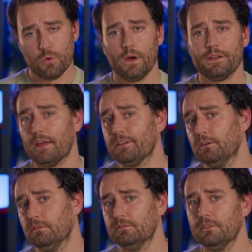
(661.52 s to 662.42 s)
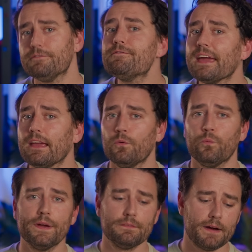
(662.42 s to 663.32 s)
One other thing
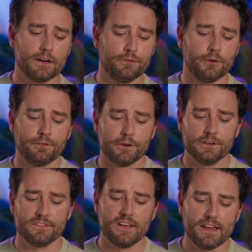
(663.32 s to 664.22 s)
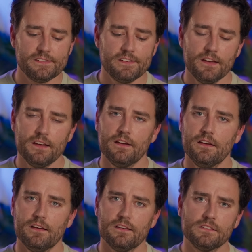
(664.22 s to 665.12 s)
with Micro Four Thirds is
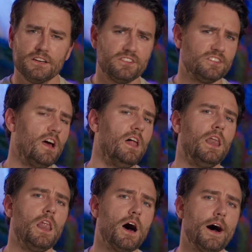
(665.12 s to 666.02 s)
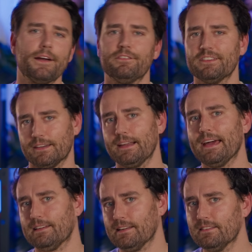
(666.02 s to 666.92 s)
there's a lot of
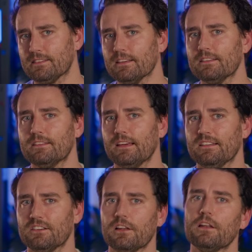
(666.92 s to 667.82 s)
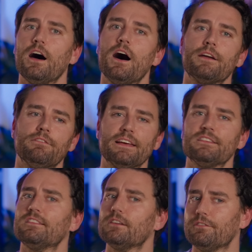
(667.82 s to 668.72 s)
secondhand lenses and there's a lot of
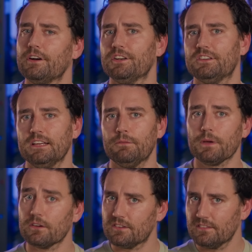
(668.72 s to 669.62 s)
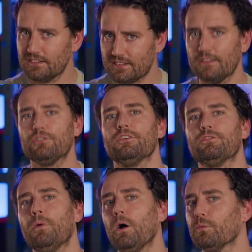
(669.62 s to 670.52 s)
lenses that are very cheap because the sensor is
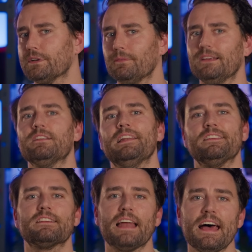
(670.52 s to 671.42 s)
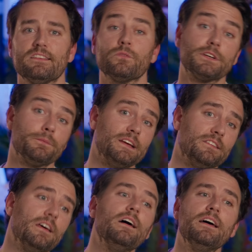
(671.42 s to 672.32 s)
small, which means less glass, which means